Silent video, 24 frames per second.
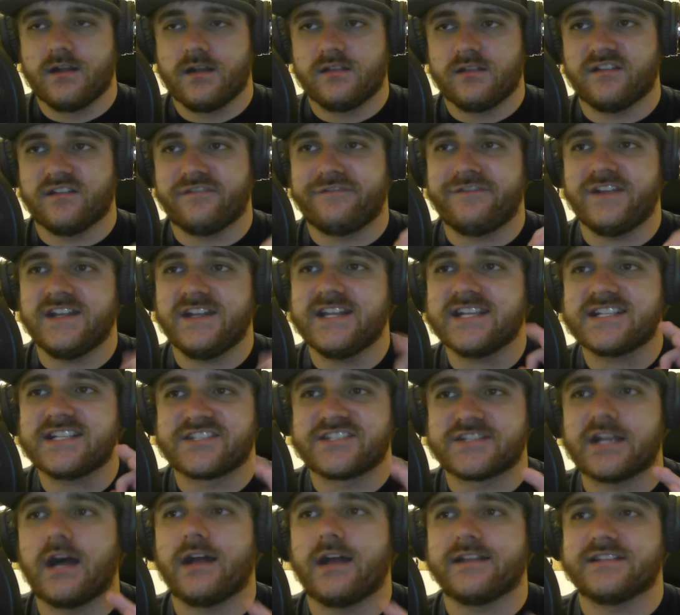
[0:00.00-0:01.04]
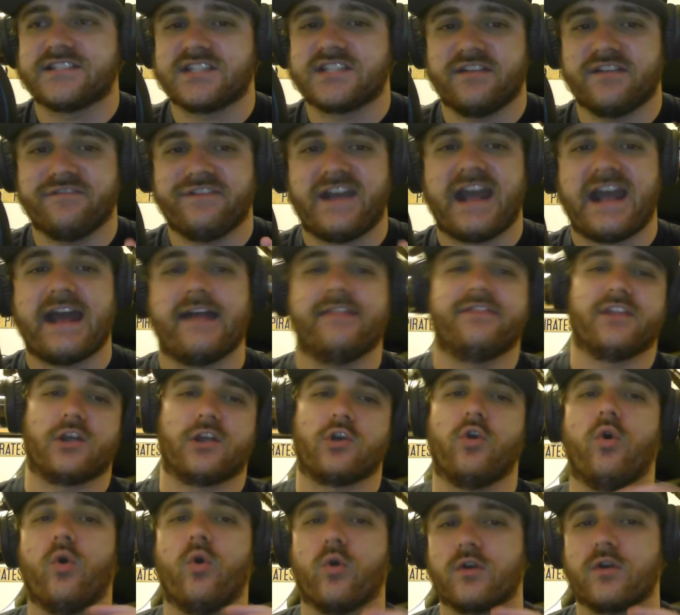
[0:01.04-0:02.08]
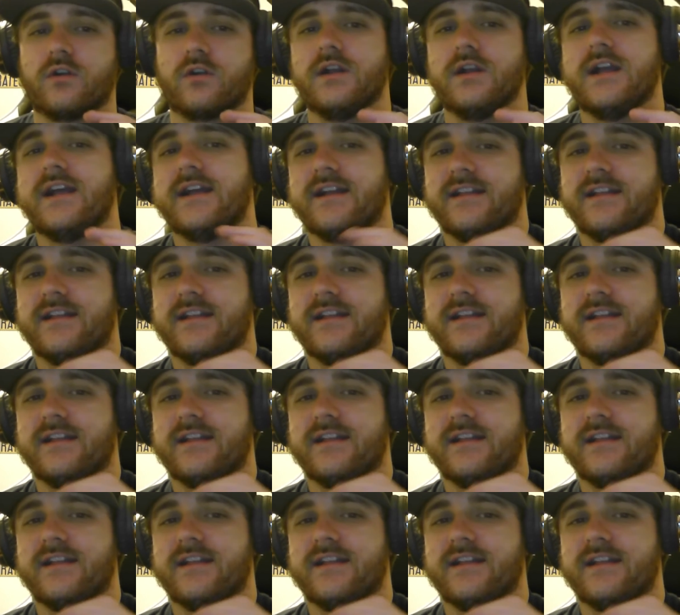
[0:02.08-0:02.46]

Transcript: The Phoenix Suns have had the core,